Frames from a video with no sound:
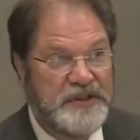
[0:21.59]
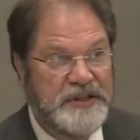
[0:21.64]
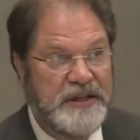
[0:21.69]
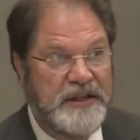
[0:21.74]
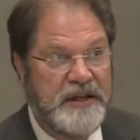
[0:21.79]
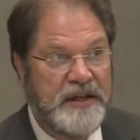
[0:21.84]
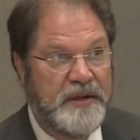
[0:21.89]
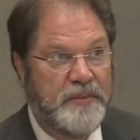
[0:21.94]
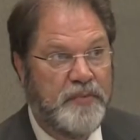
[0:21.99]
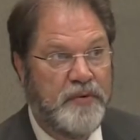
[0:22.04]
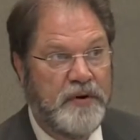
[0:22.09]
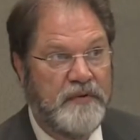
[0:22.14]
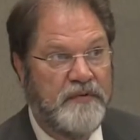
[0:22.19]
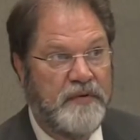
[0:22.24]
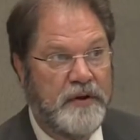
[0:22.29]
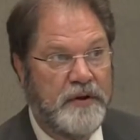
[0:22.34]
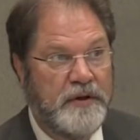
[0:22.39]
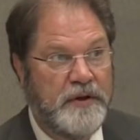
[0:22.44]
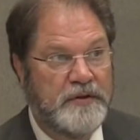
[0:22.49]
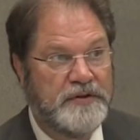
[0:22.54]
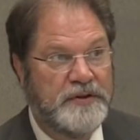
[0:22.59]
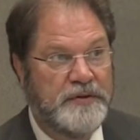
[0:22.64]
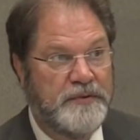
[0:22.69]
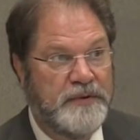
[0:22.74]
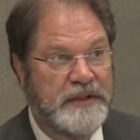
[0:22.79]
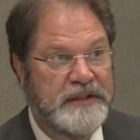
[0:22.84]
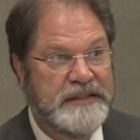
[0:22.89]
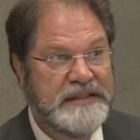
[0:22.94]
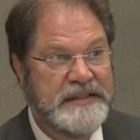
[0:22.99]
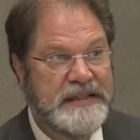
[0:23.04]
Hawkins Act,
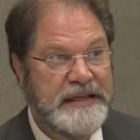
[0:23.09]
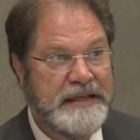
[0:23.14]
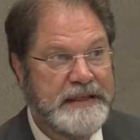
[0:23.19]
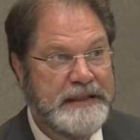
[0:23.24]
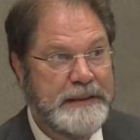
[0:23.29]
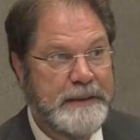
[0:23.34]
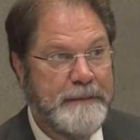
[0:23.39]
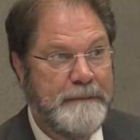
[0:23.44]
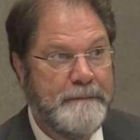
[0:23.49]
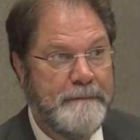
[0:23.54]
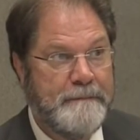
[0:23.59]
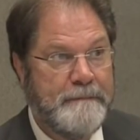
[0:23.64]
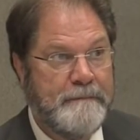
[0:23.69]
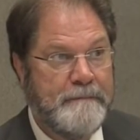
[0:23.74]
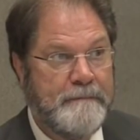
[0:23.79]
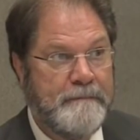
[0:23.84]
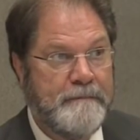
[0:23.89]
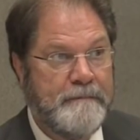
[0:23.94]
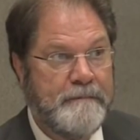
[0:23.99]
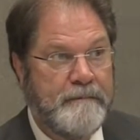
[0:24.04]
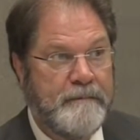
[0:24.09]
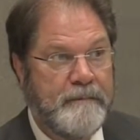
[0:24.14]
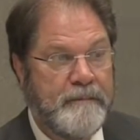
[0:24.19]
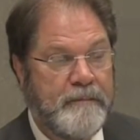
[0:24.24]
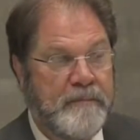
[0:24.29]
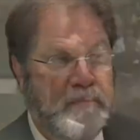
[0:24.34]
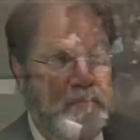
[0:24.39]
a law that limits